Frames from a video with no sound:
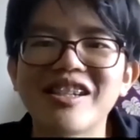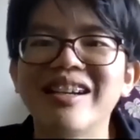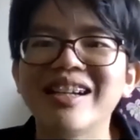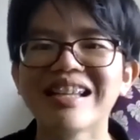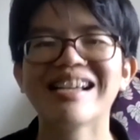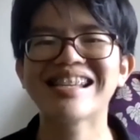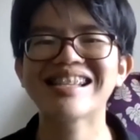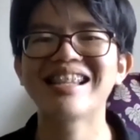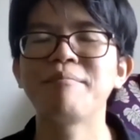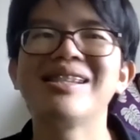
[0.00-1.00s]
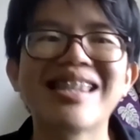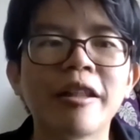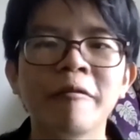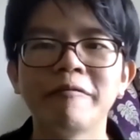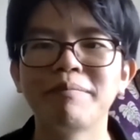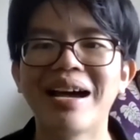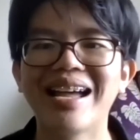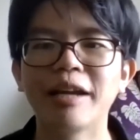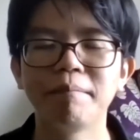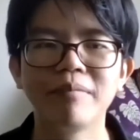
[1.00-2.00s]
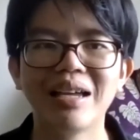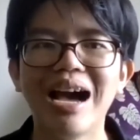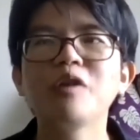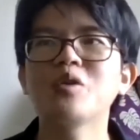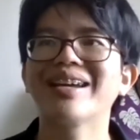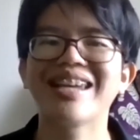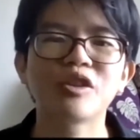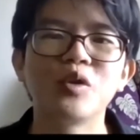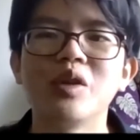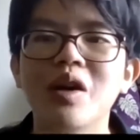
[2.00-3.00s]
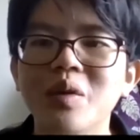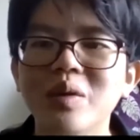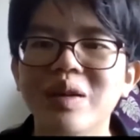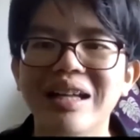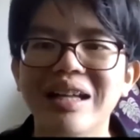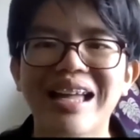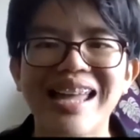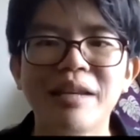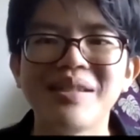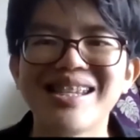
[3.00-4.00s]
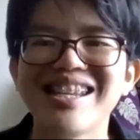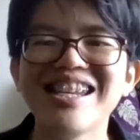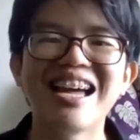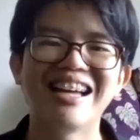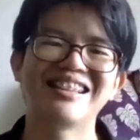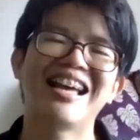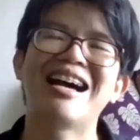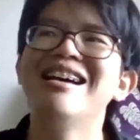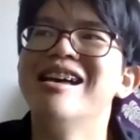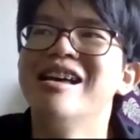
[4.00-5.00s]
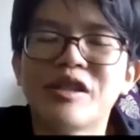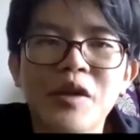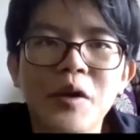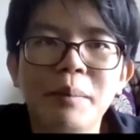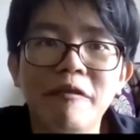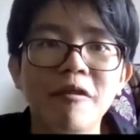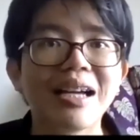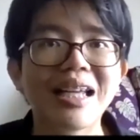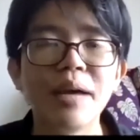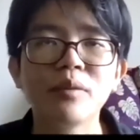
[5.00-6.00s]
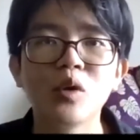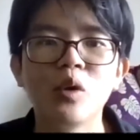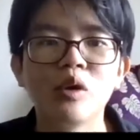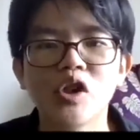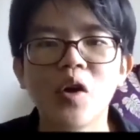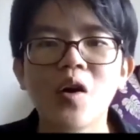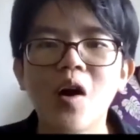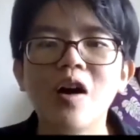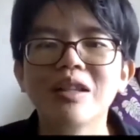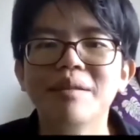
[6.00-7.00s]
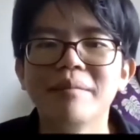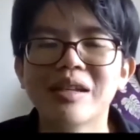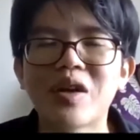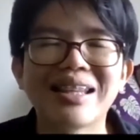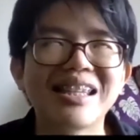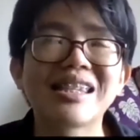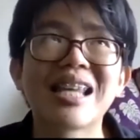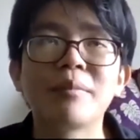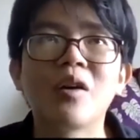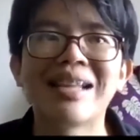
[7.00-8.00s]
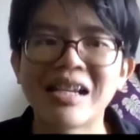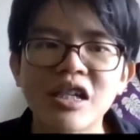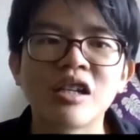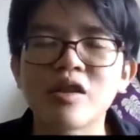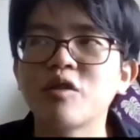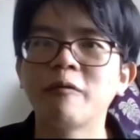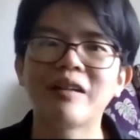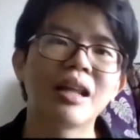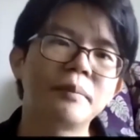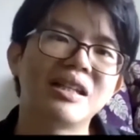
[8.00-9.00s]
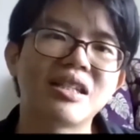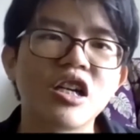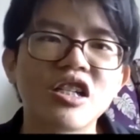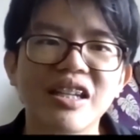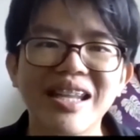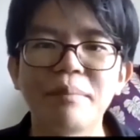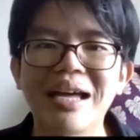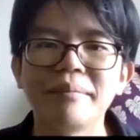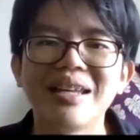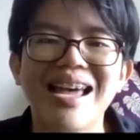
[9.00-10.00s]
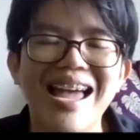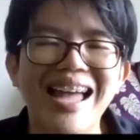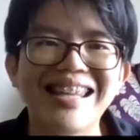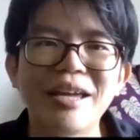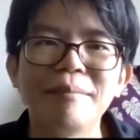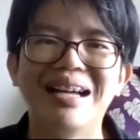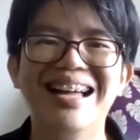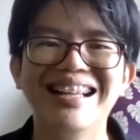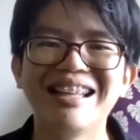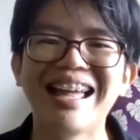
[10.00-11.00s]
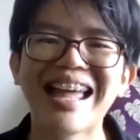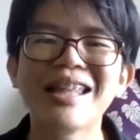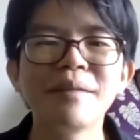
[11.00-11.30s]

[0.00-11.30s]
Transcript: Okay, so for today's sharing, just let me start off by how do I get to know NMC? So before I came to